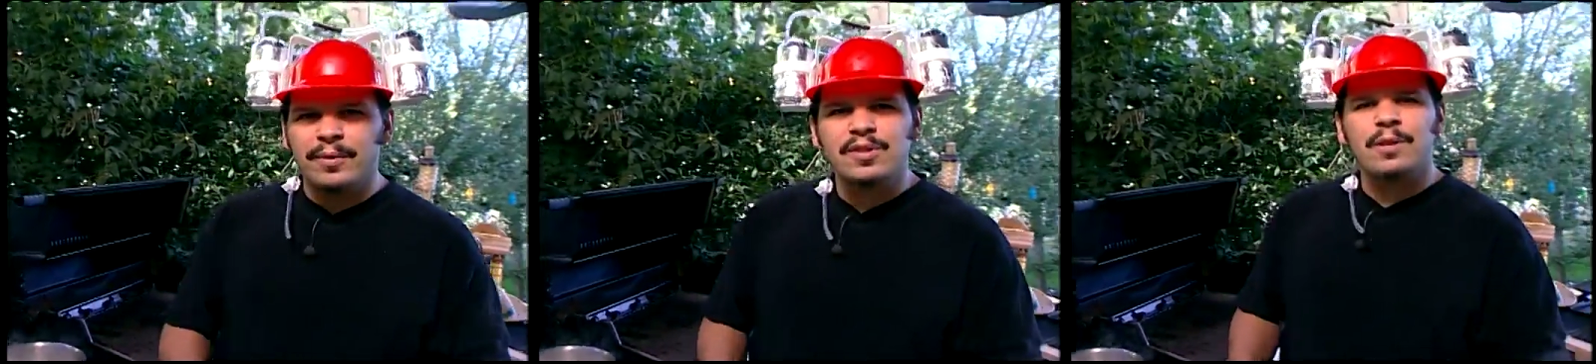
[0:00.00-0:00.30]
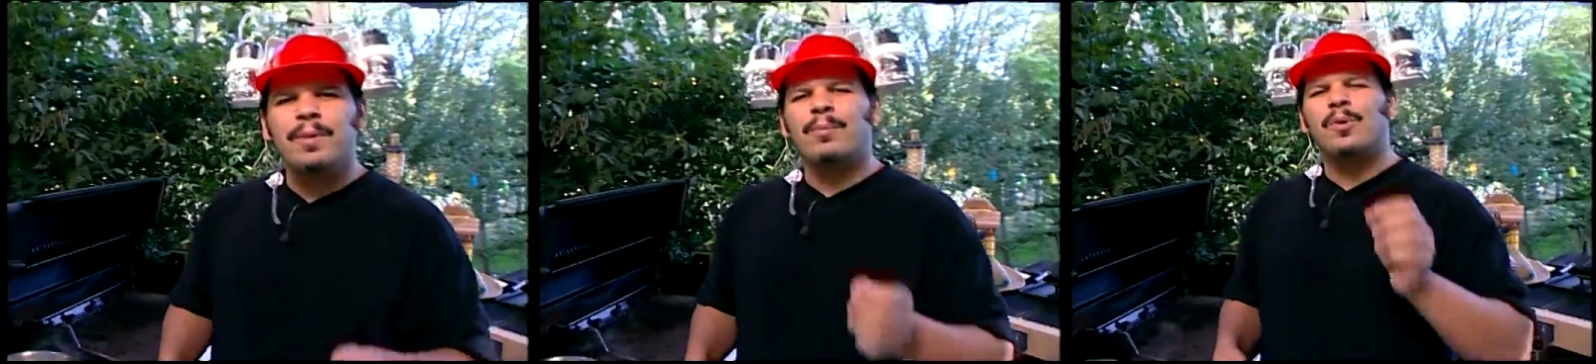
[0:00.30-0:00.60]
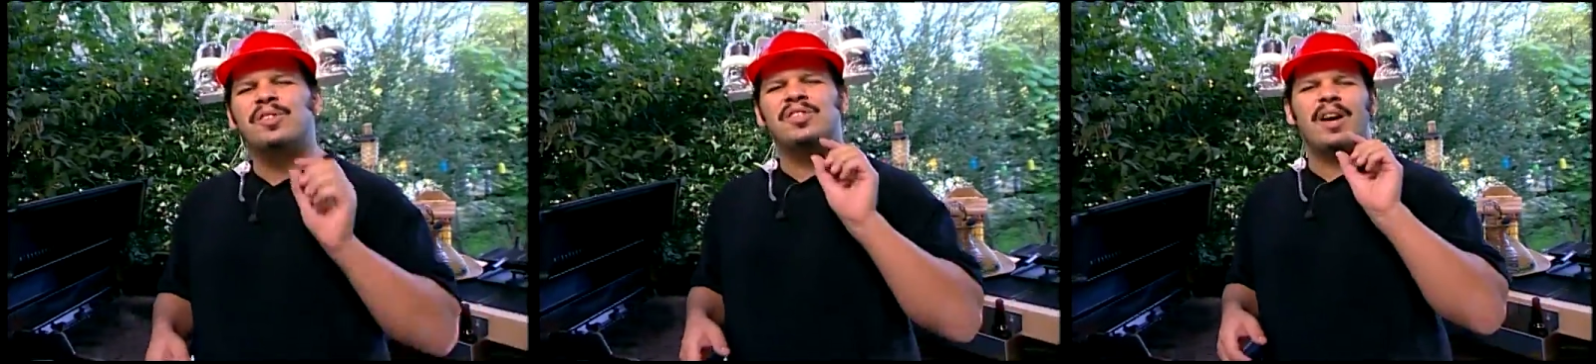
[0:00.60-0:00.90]
These are gonna be the
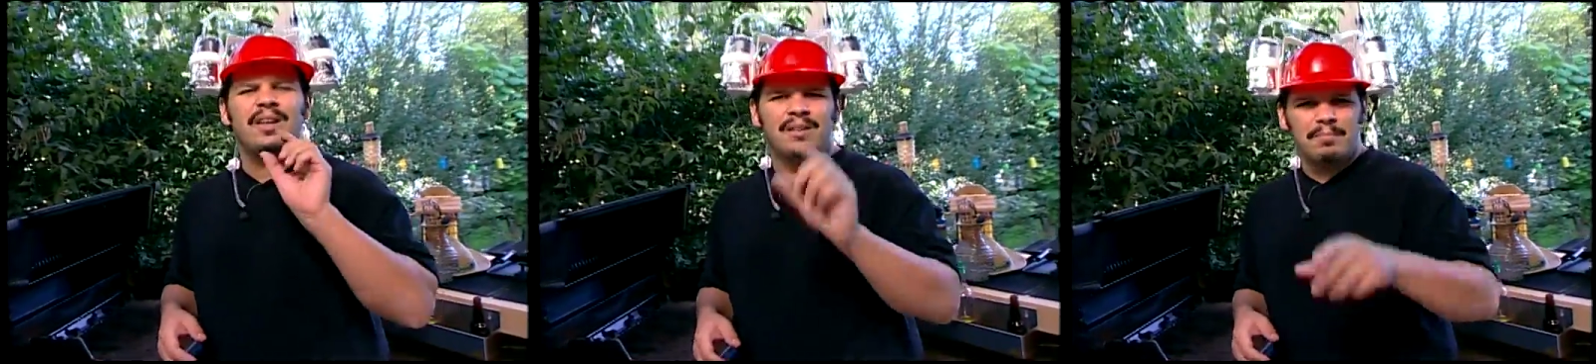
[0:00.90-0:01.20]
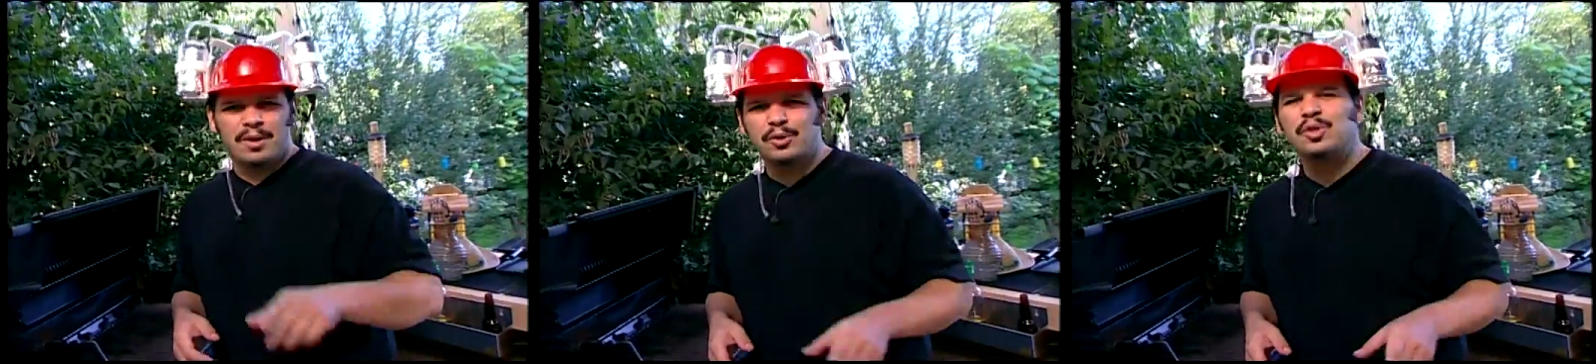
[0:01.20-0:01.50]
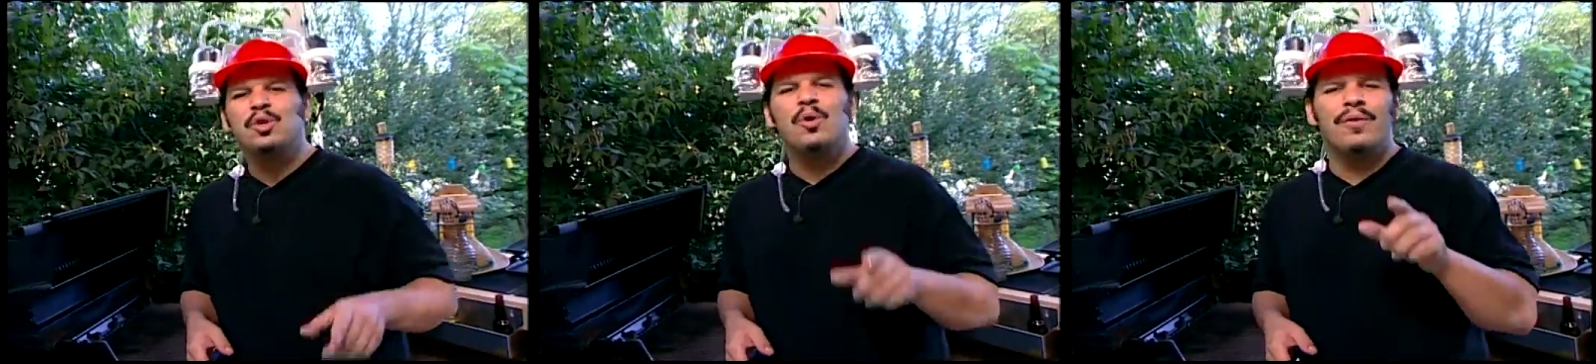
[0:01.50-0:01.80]
most succulent mussels
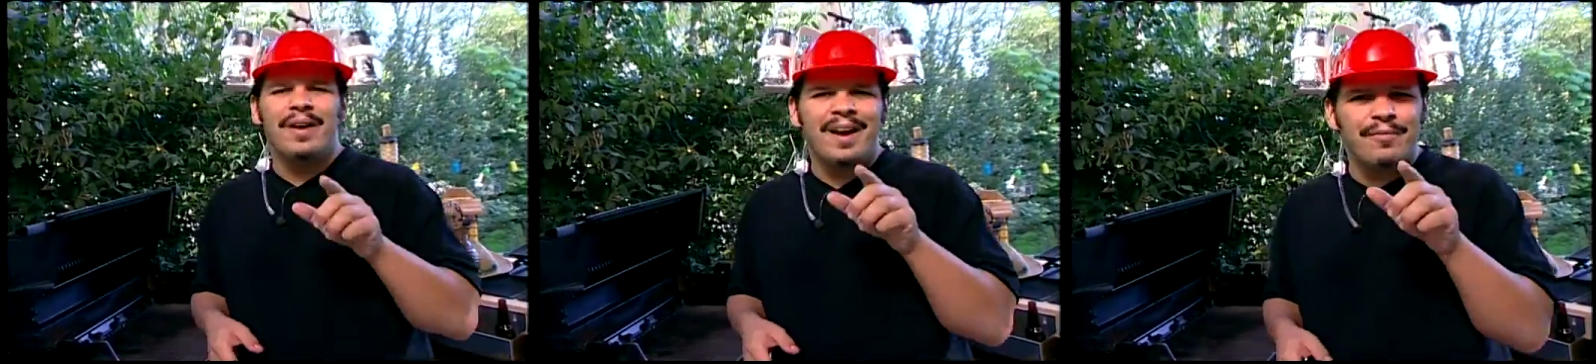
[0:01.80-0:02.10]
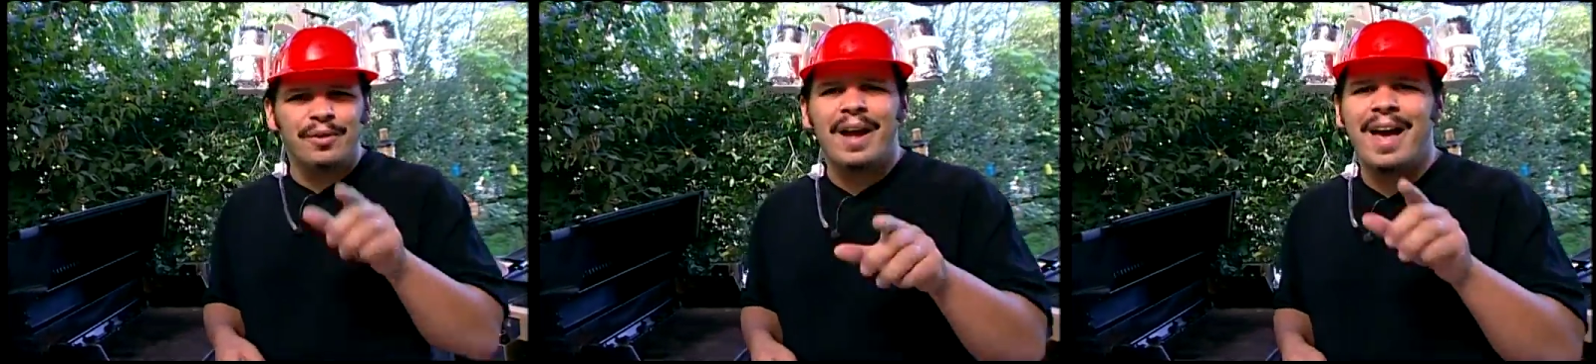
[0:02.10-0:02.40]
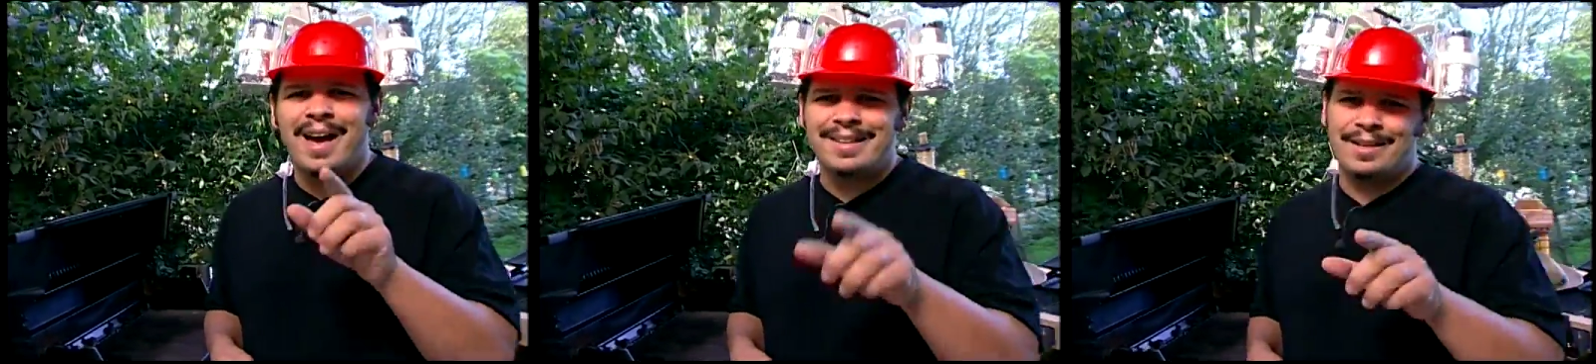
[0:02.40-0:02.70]
you have ever
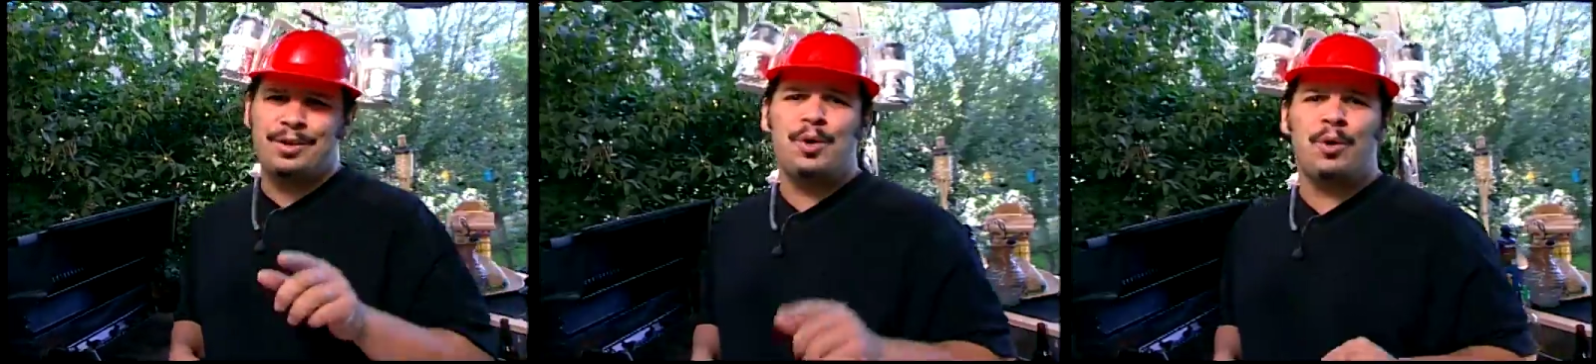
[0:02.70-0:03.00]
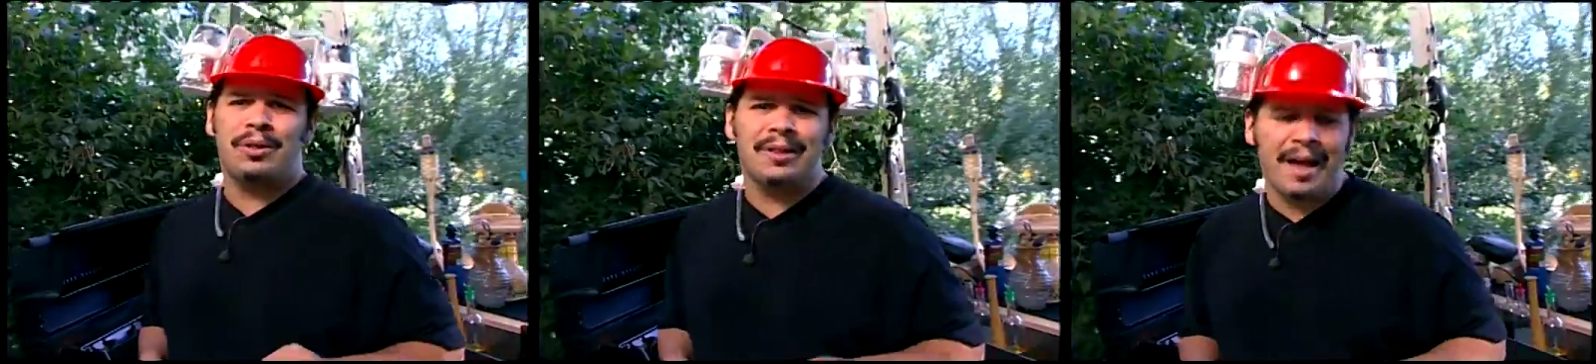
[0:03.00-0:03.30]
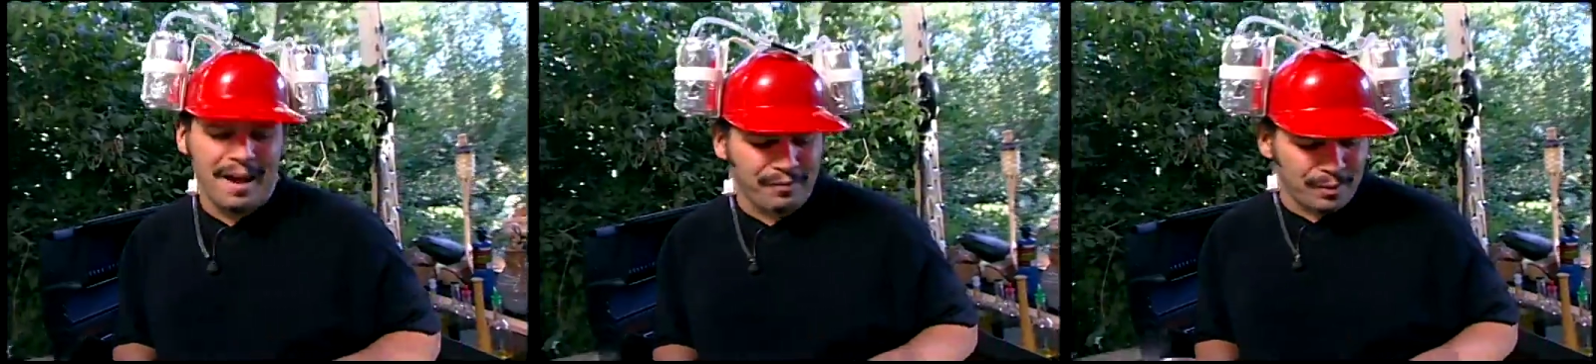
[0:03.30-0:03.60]
had in your
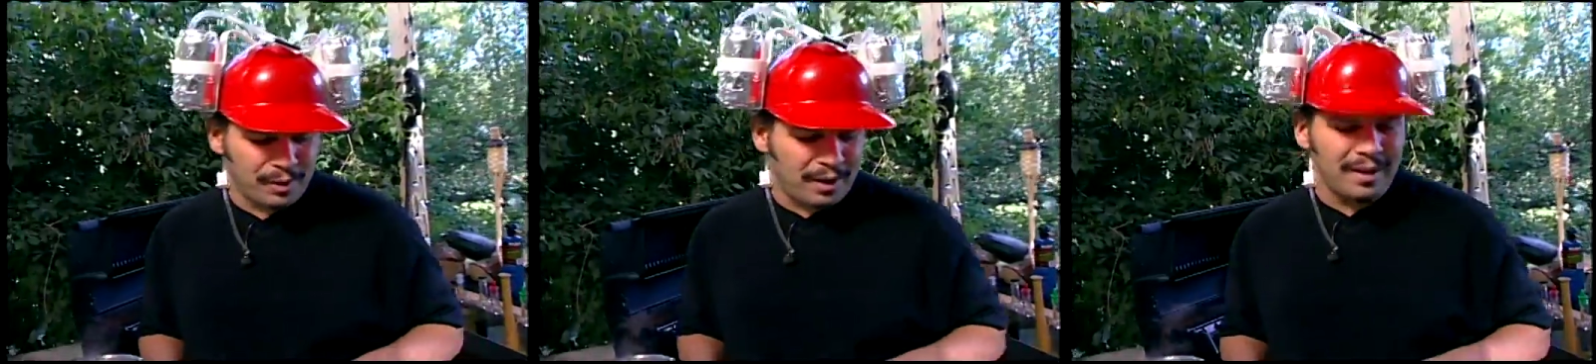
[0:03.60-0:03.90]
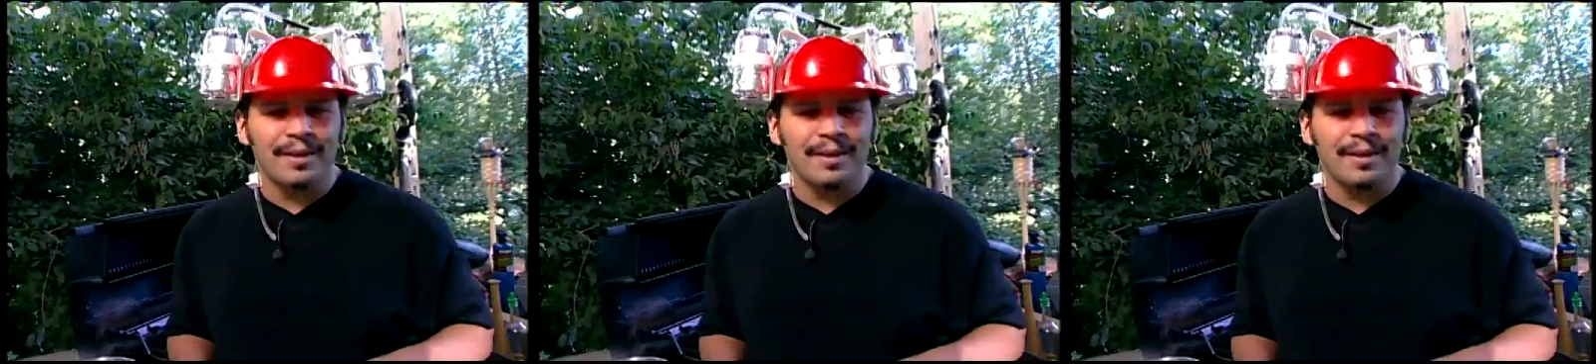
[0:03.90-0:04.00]
life, okay?